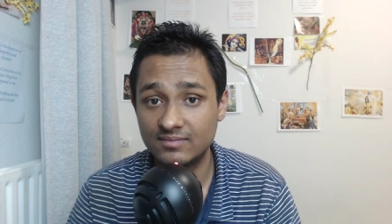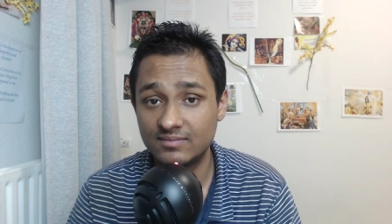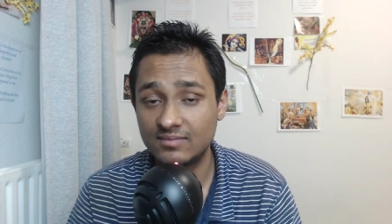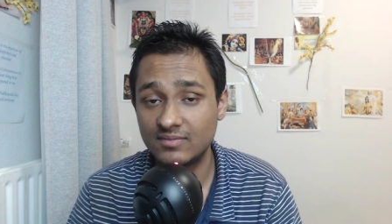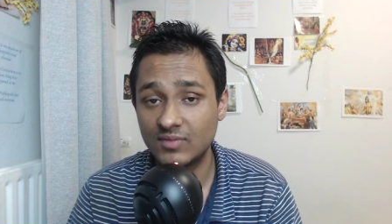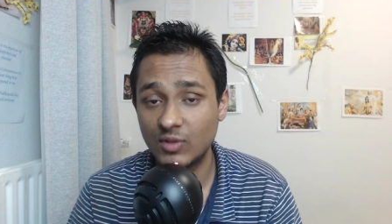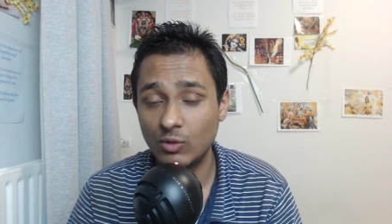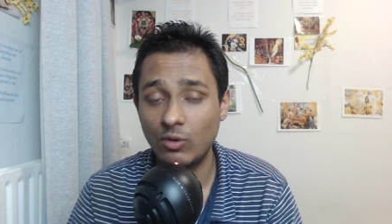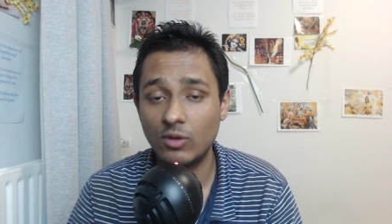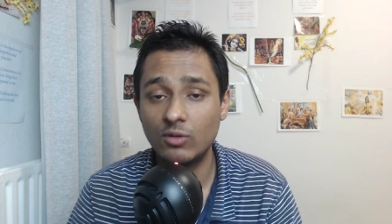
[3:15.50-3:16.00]

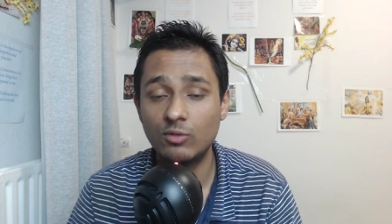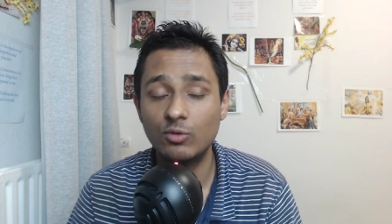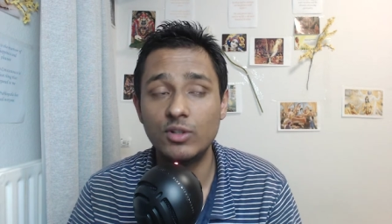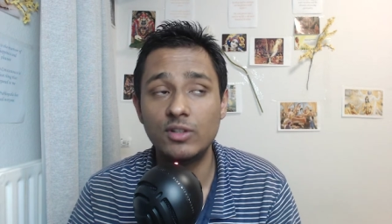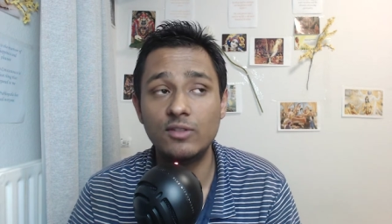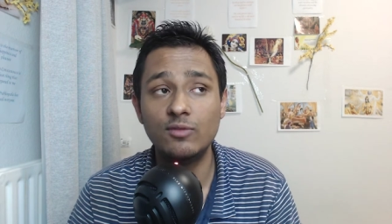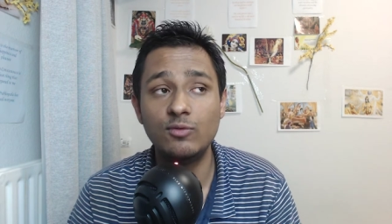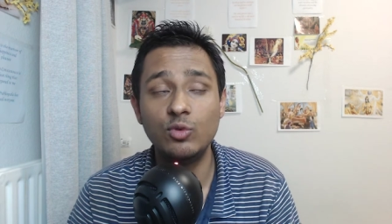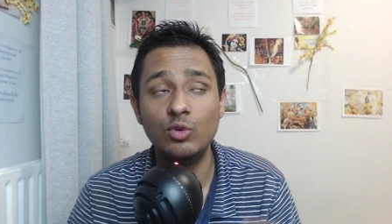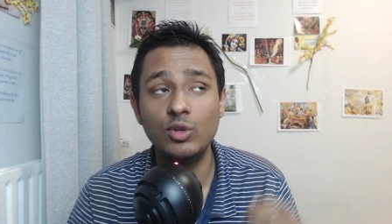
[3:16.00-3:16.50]
One who is
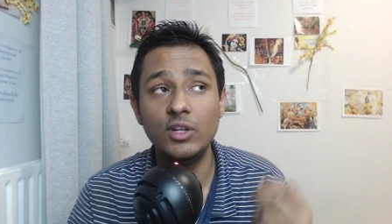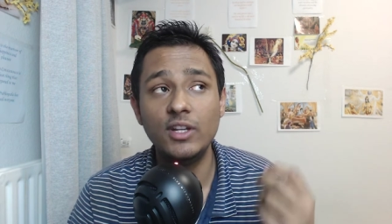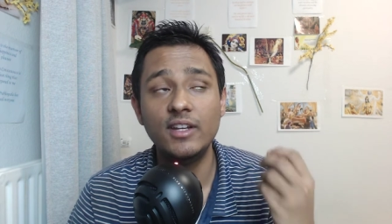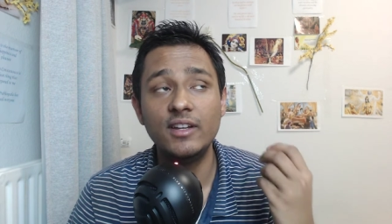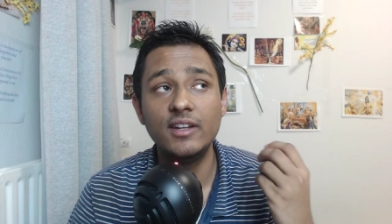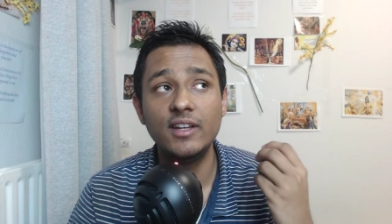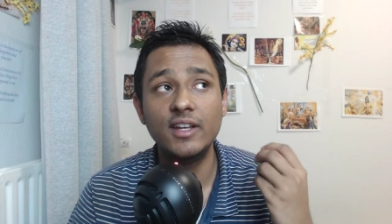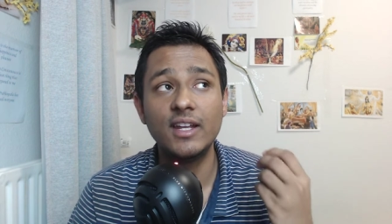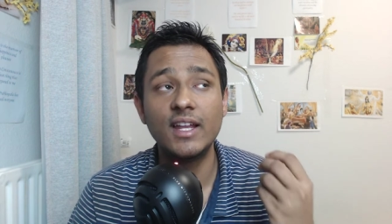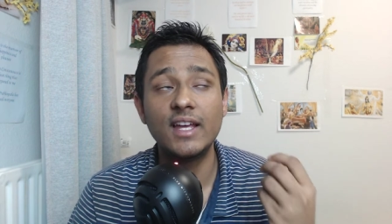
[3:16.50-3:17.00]
fully
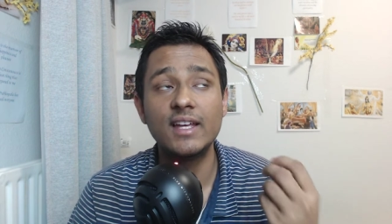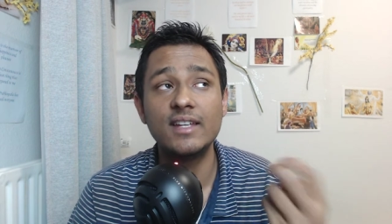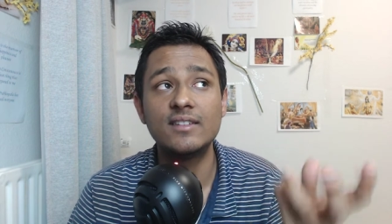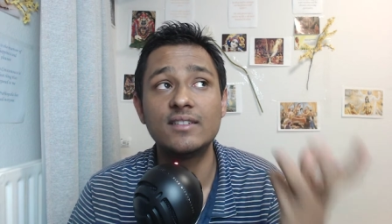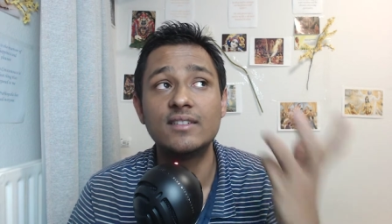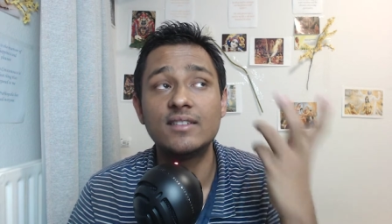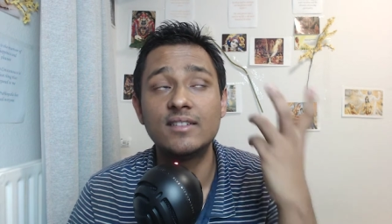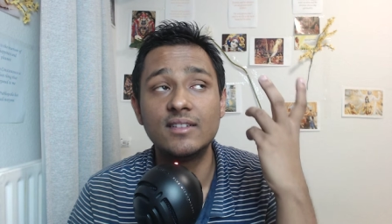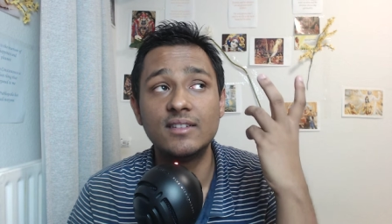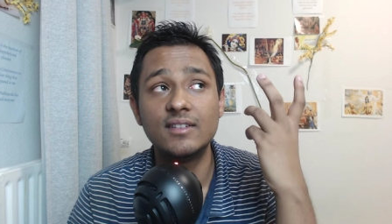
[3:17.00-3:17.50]

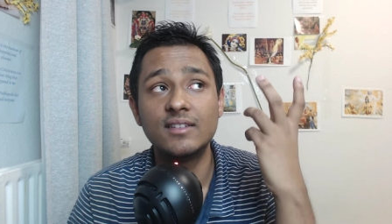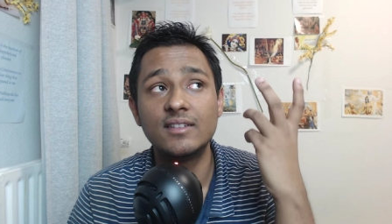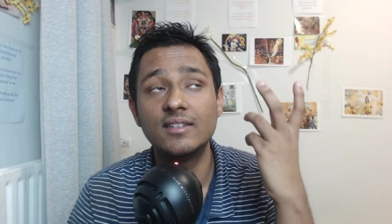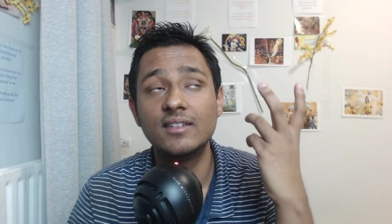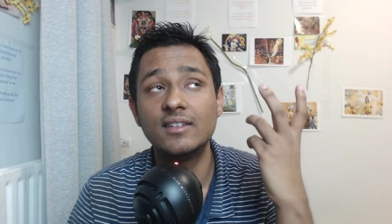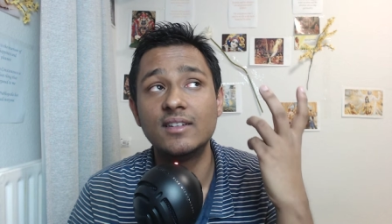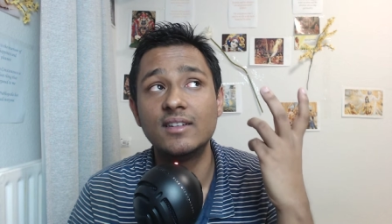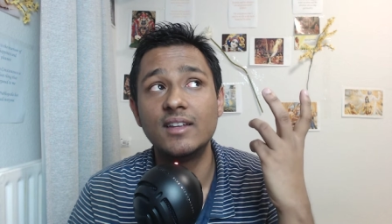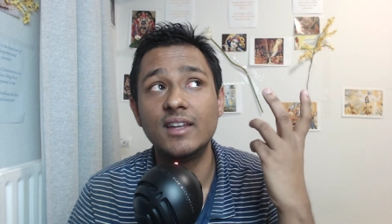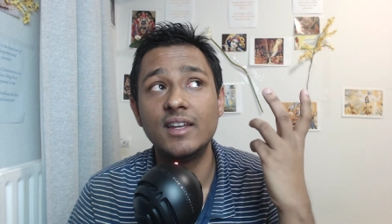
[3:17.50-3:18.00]
realized
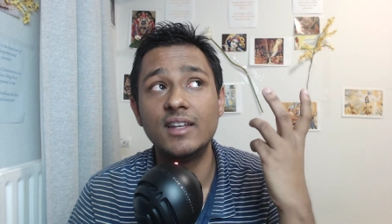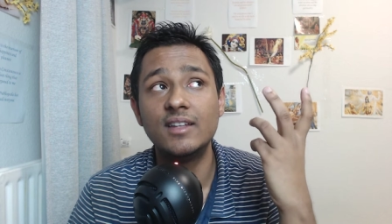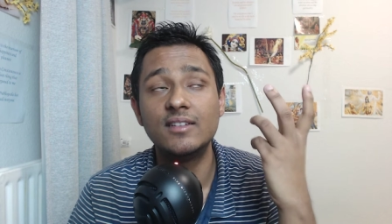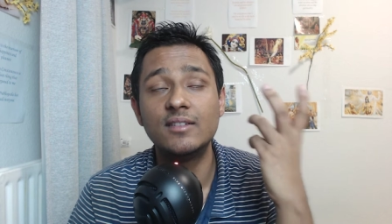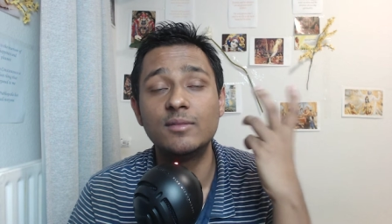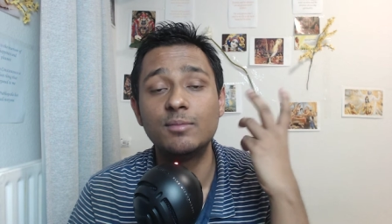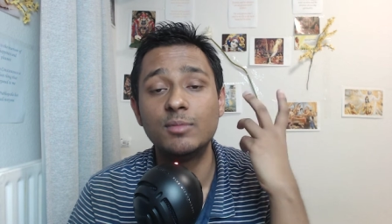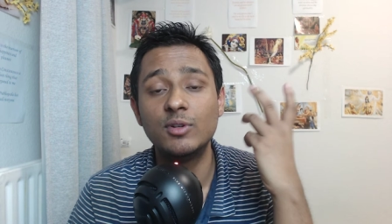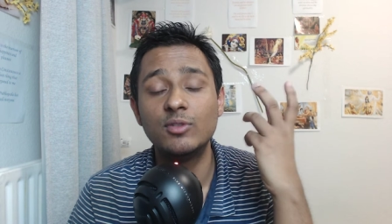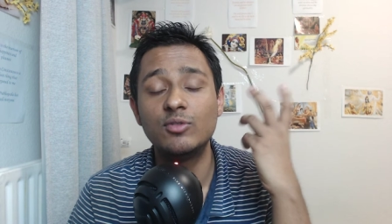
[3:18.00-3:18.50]
in
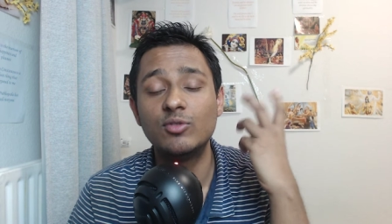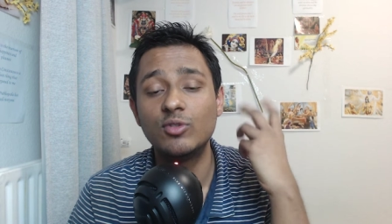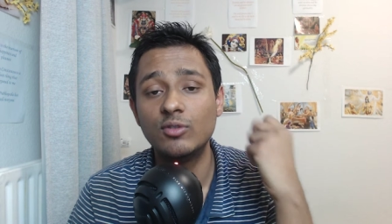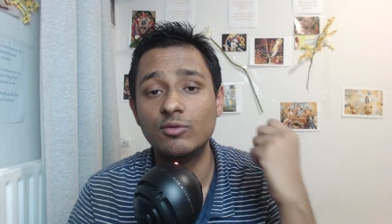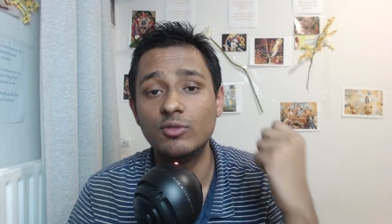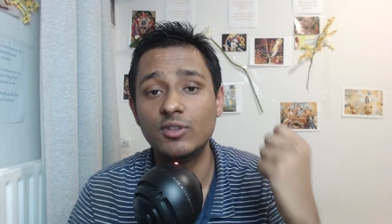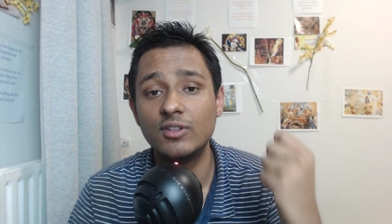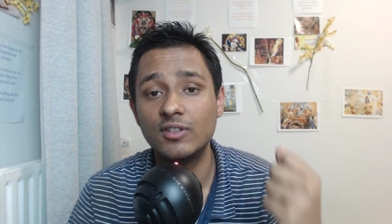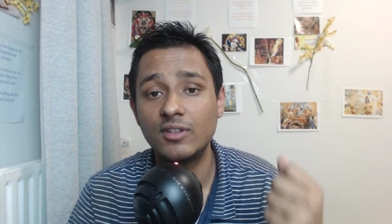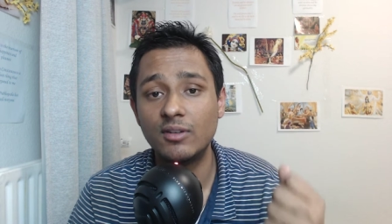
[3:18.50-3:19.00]
spiritual
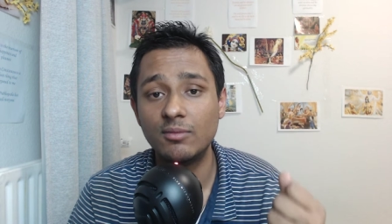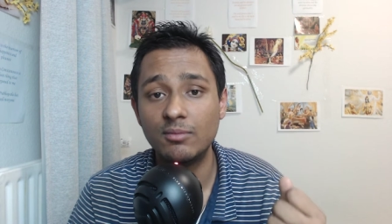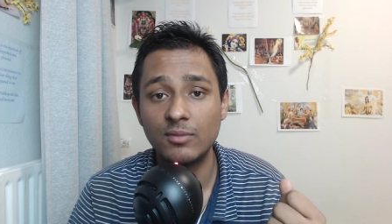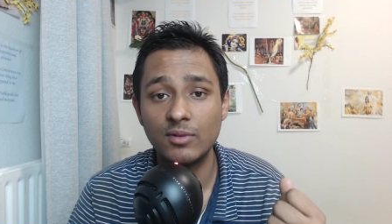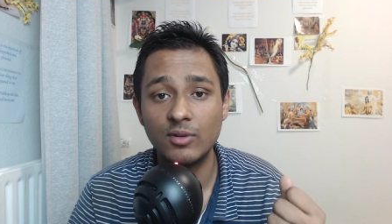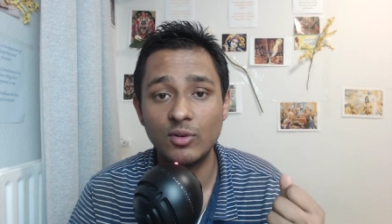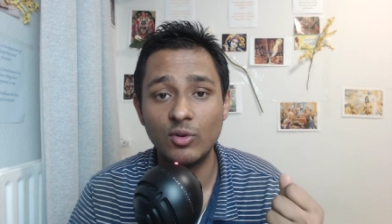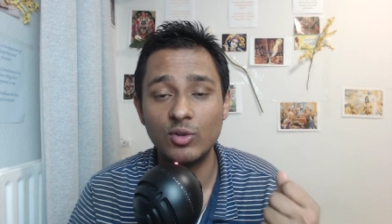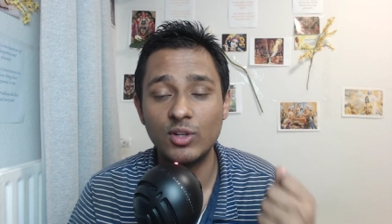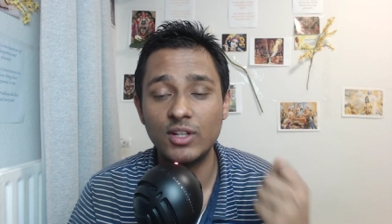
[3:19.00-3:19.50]
wisdom,
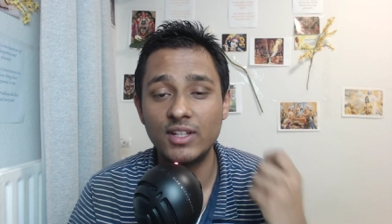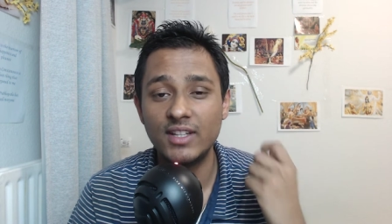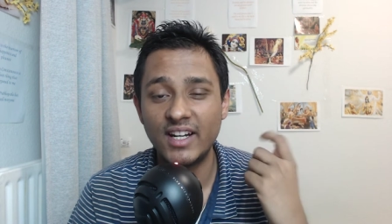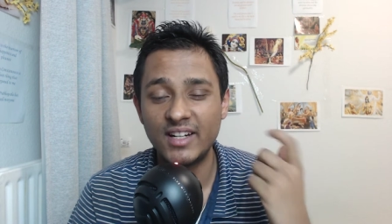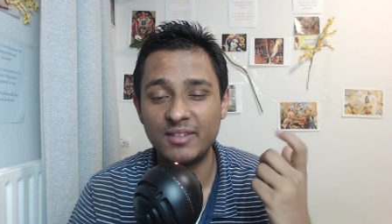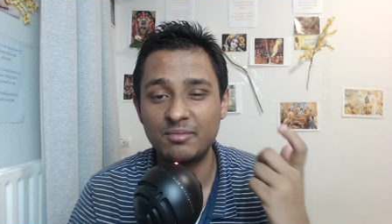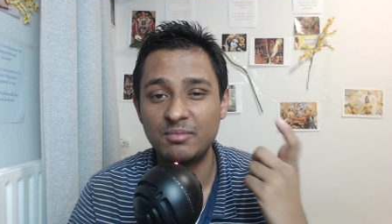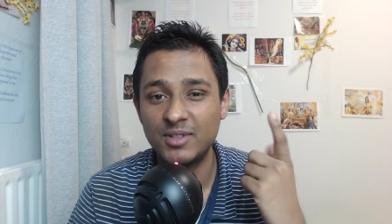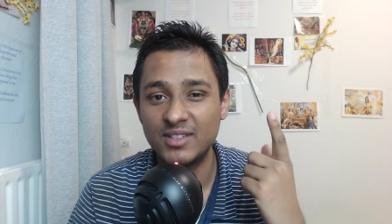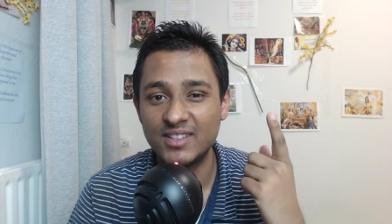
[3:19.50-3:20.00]
only
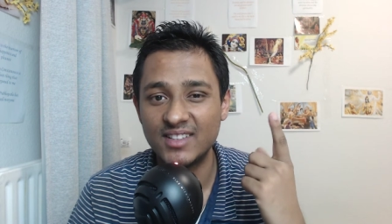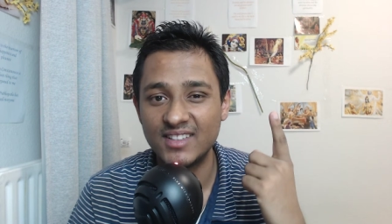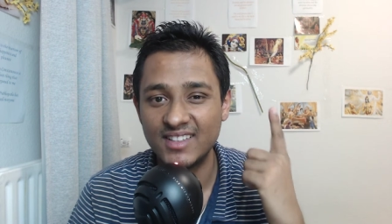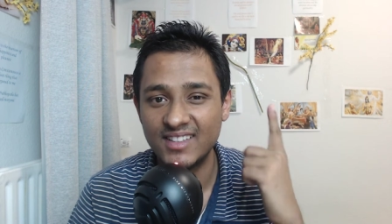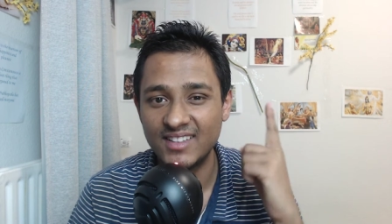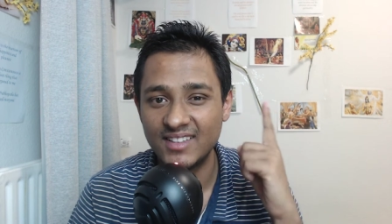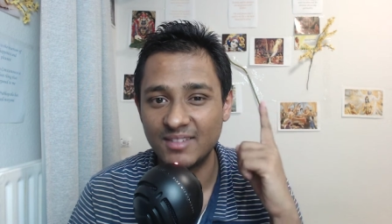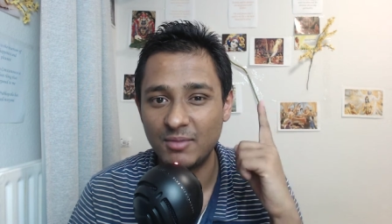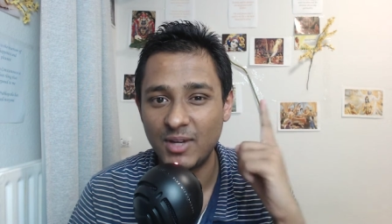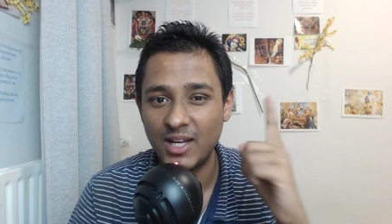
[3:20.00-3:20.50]
that person
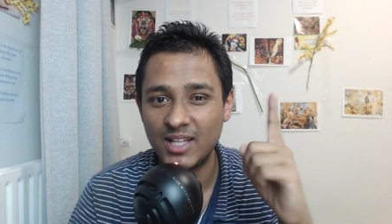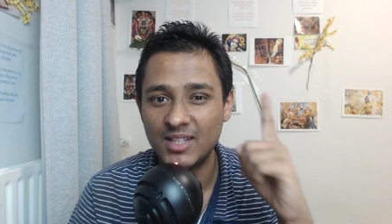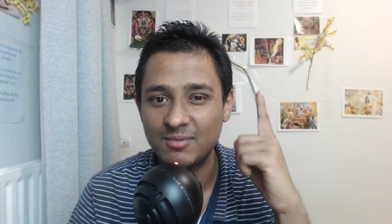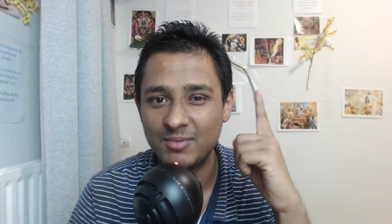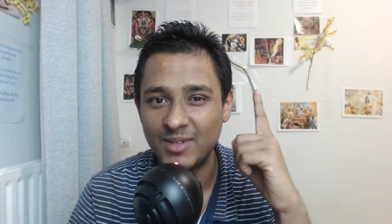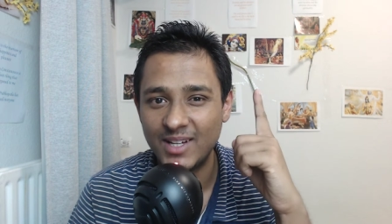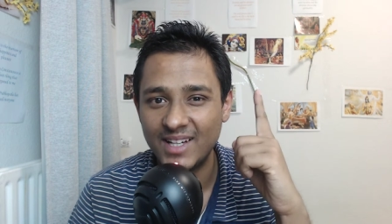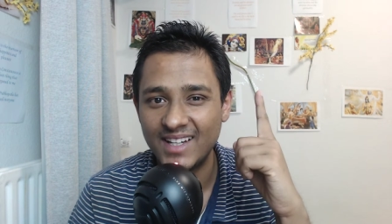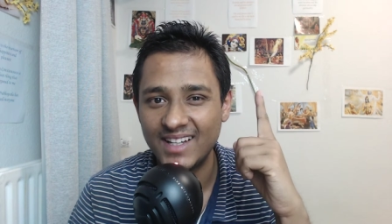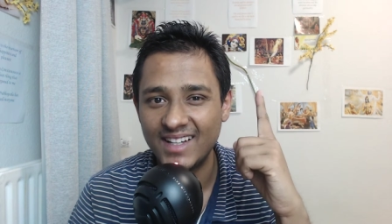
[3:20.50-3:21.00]
is a
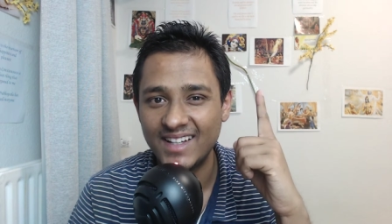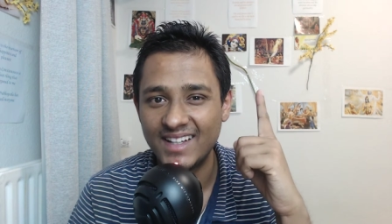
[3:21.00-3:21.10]
Mahatma,